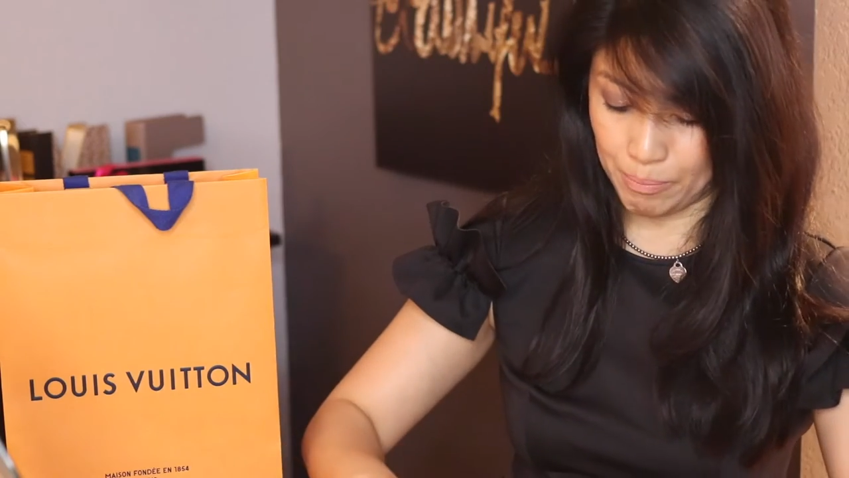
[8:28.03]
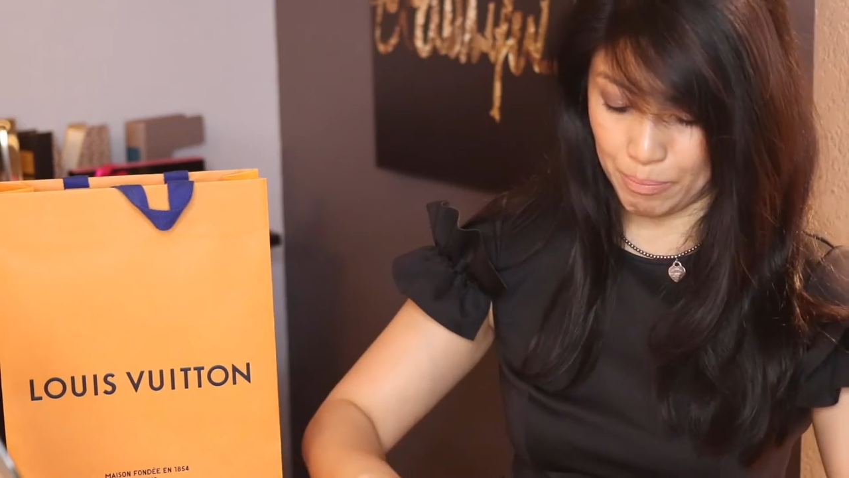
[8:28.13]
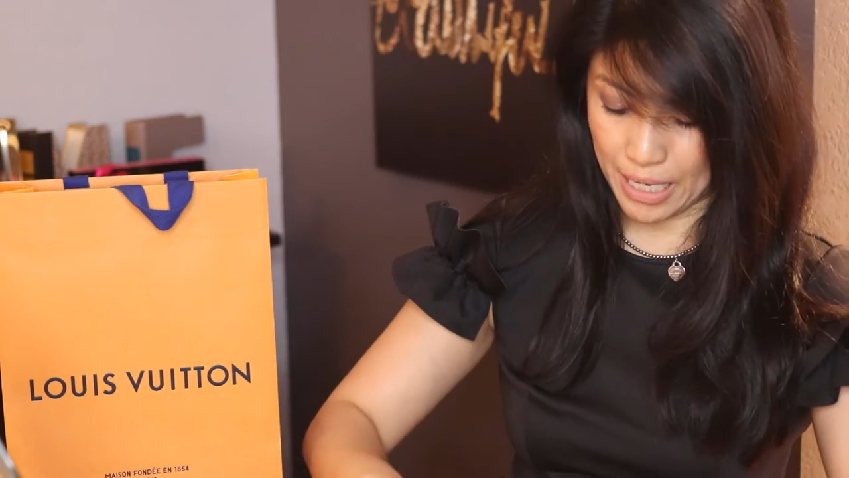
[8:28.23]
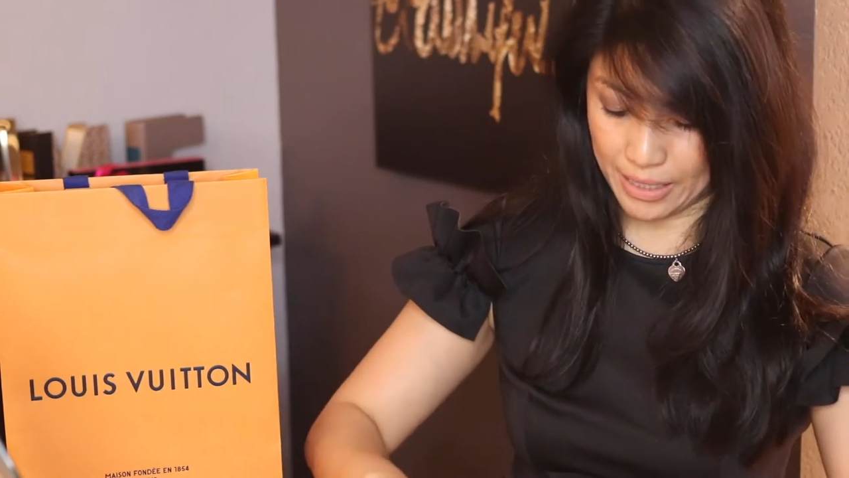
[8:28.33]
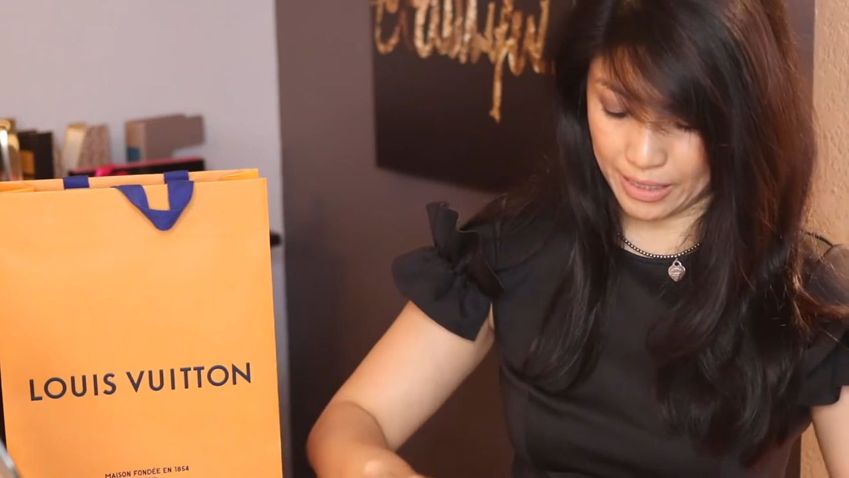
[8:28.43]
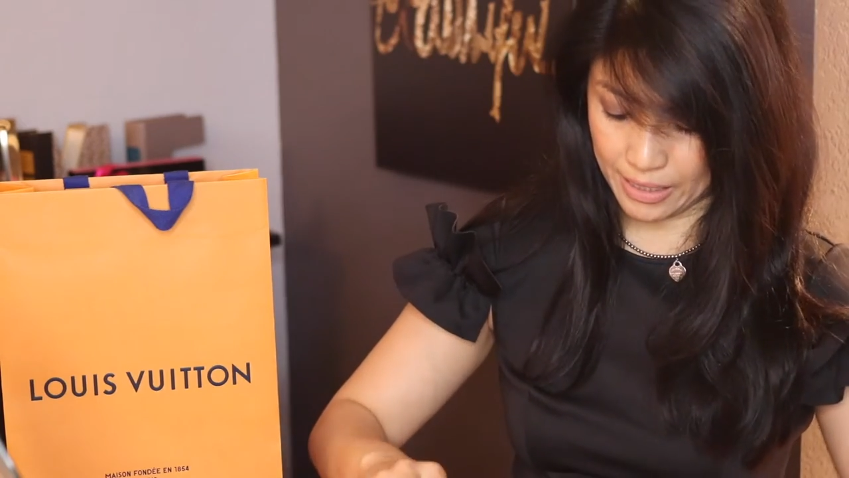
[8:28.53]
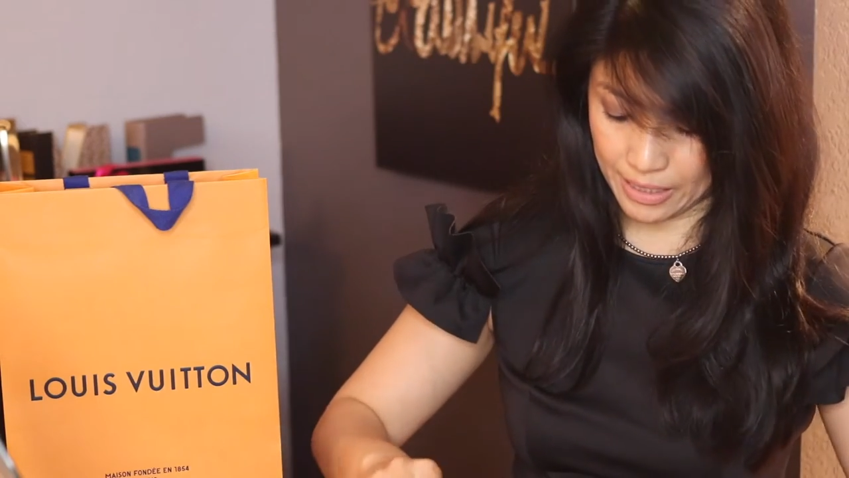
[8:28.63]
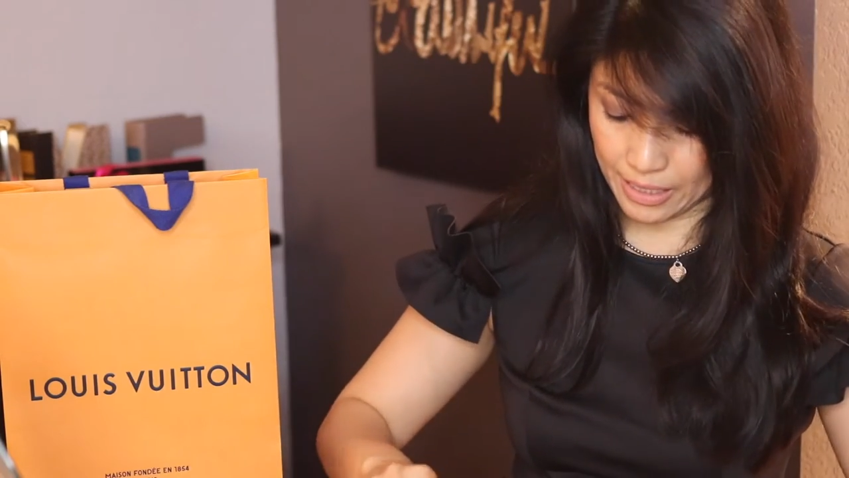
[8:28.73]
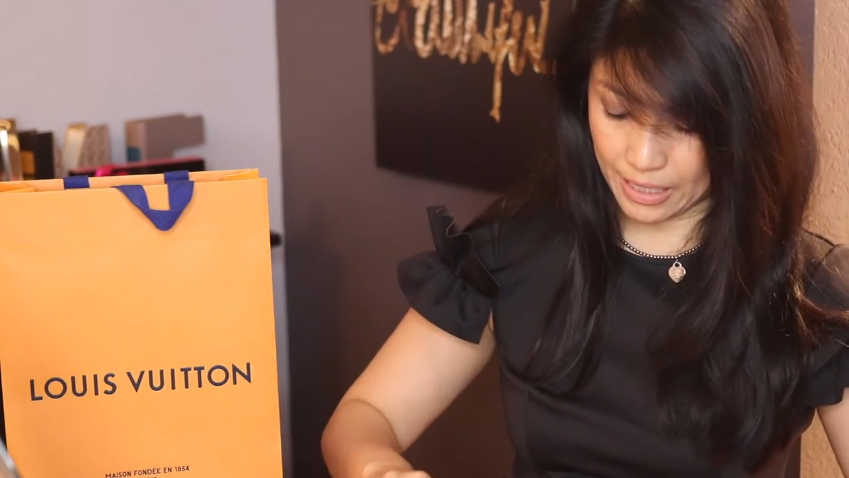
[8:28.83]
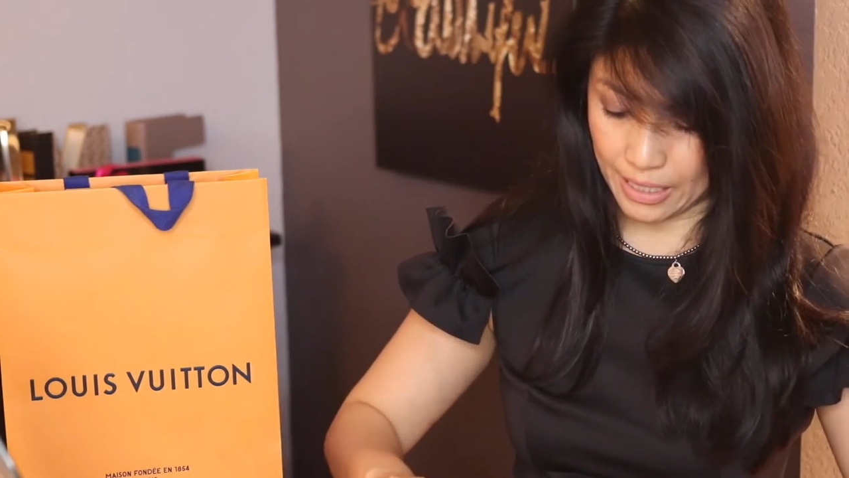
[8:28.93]
but
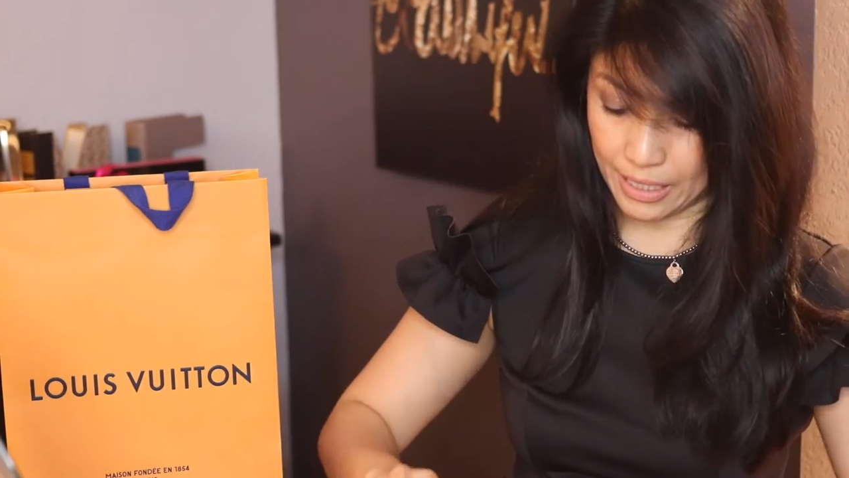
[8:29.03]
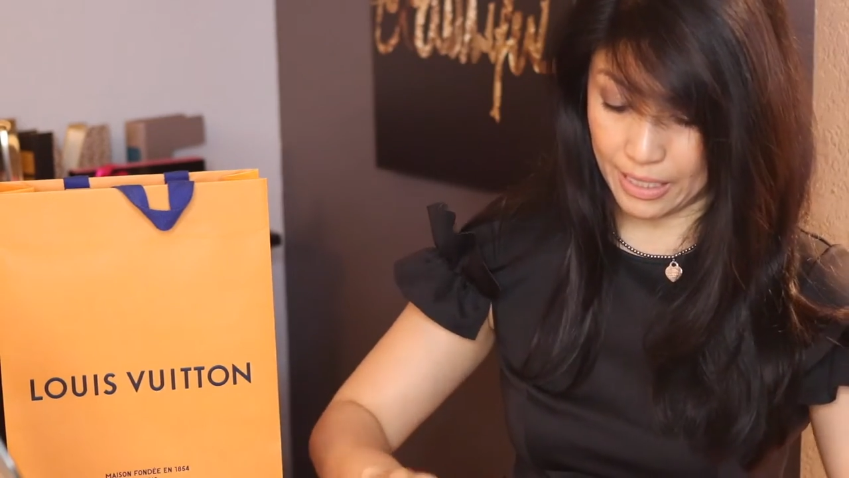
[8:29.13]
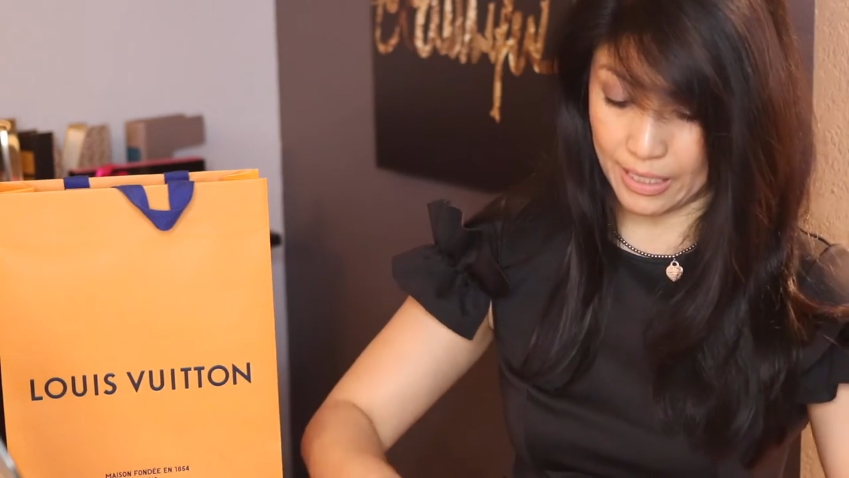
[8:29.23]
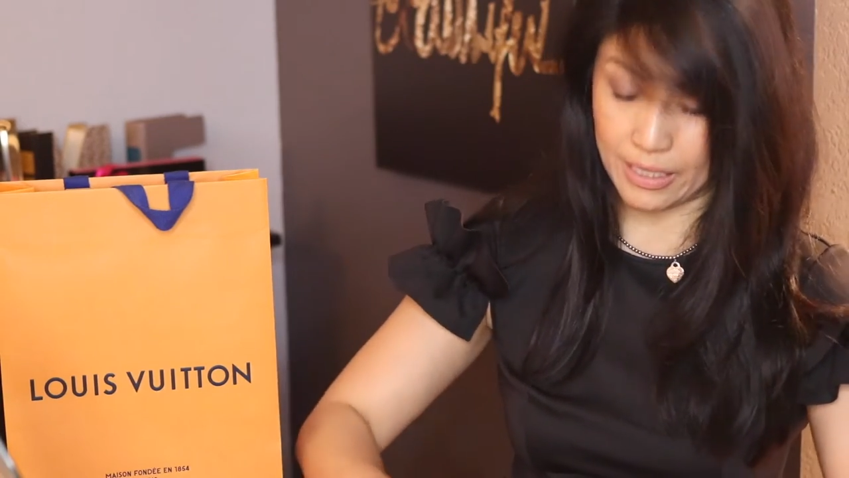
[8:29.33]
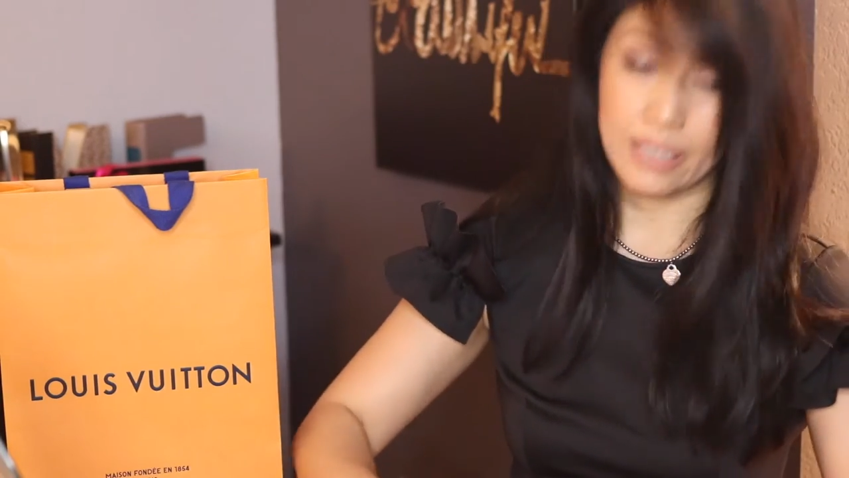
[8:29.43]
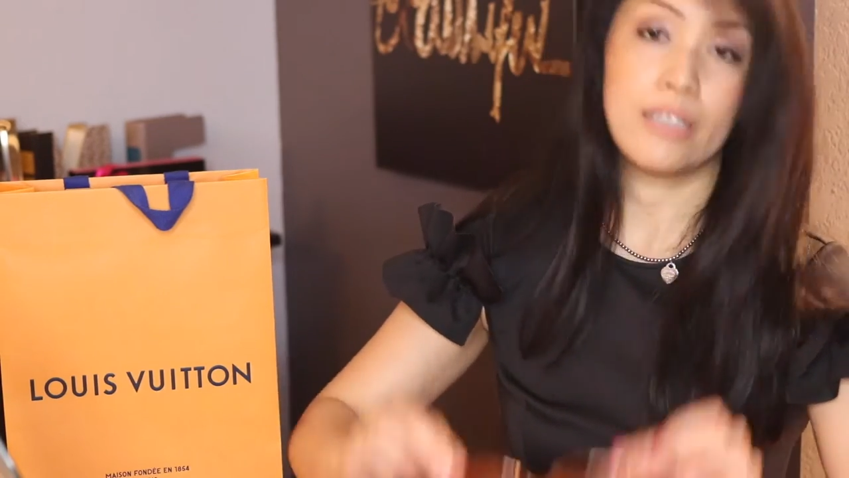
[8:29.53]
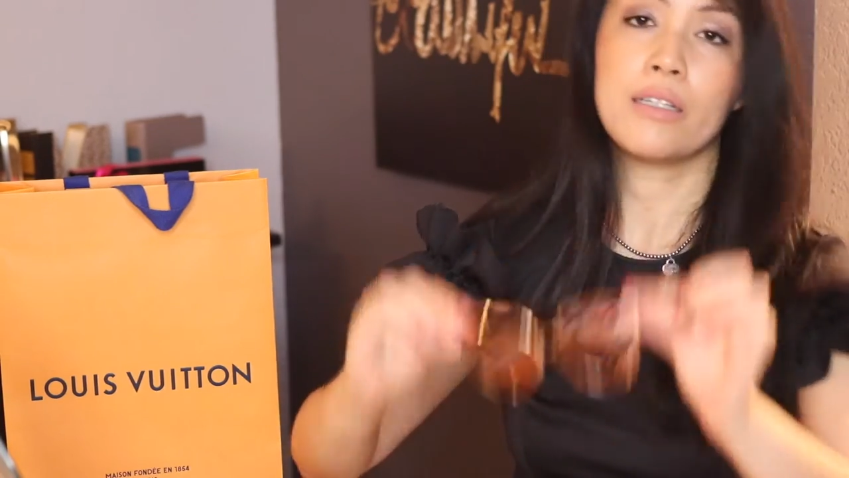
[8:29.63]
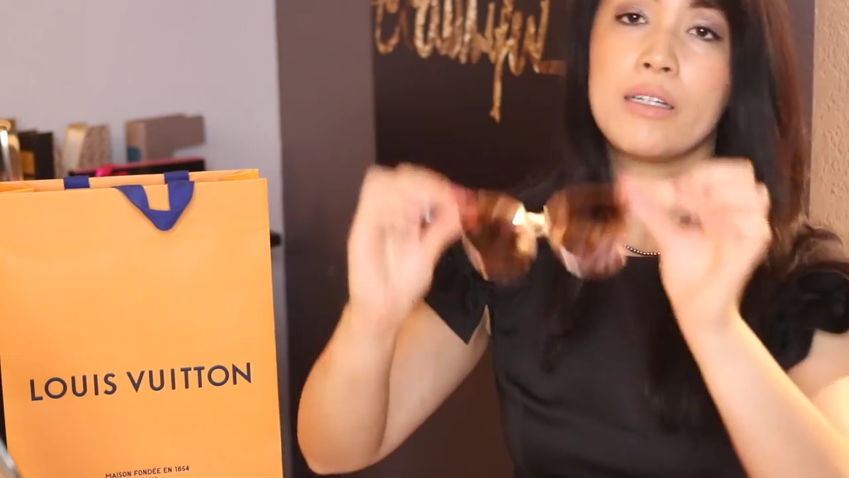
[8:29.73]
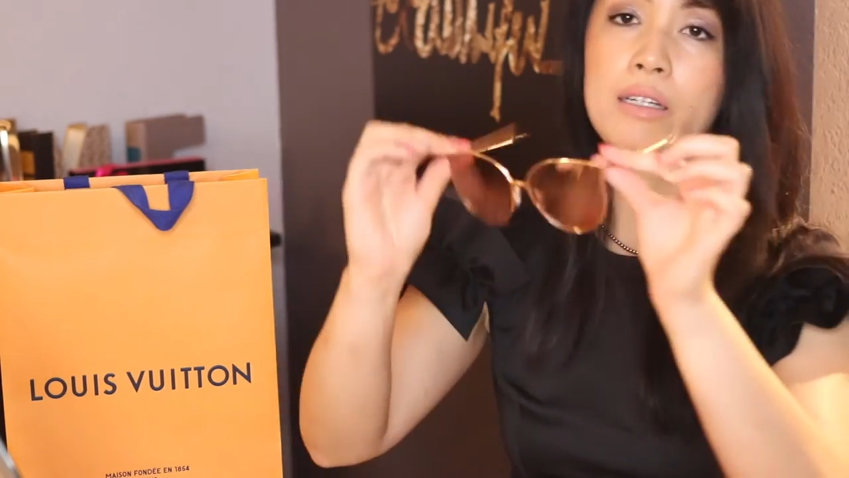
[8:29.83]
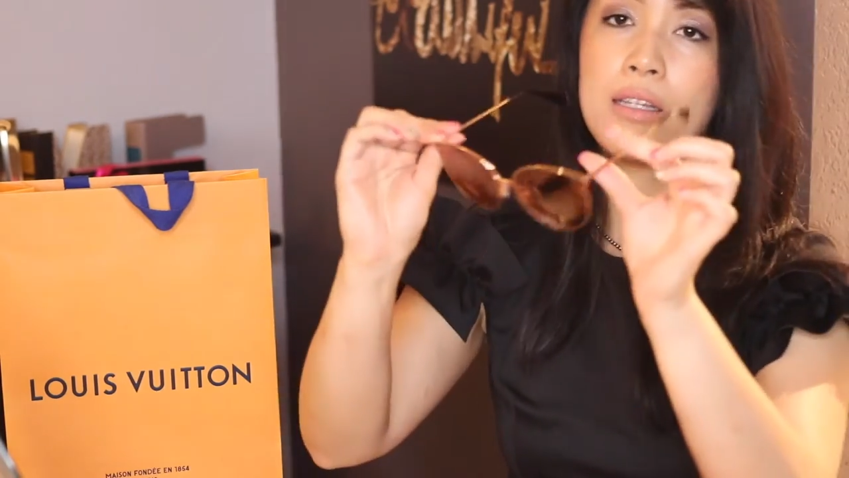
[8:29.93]

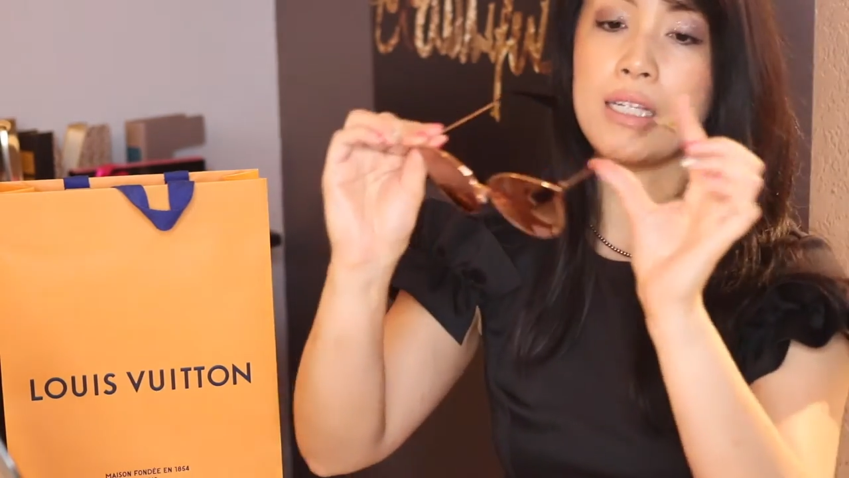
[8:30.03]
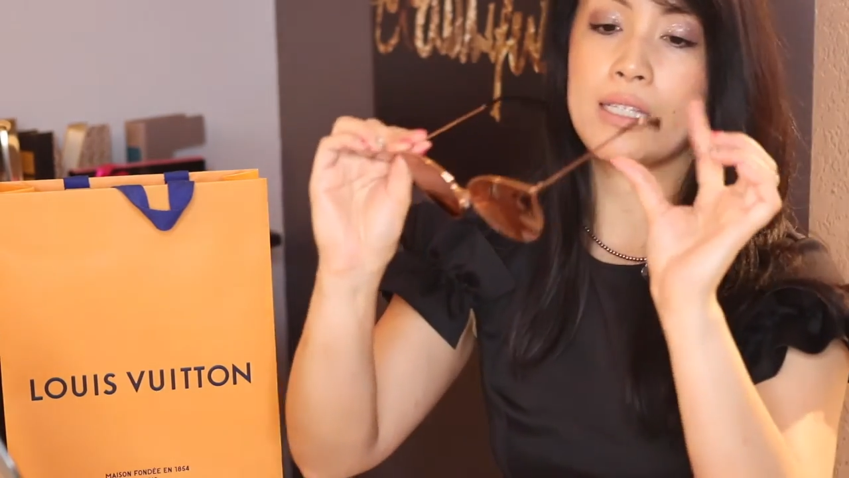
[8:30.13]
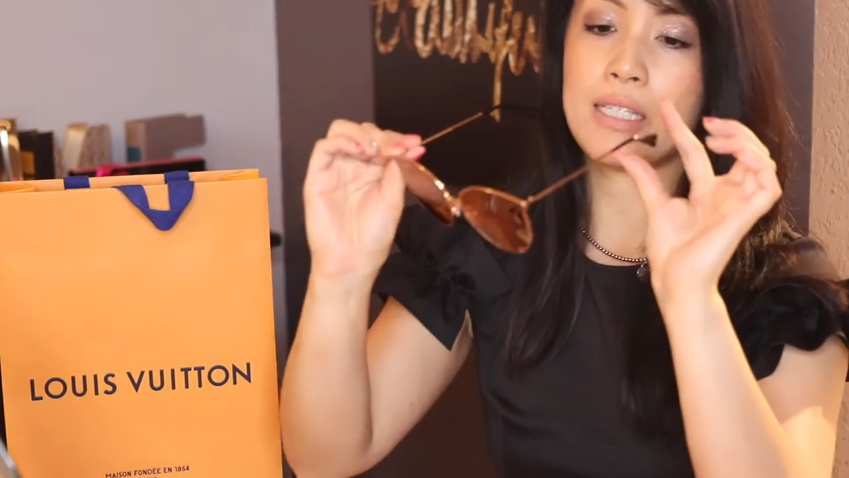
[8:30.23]
this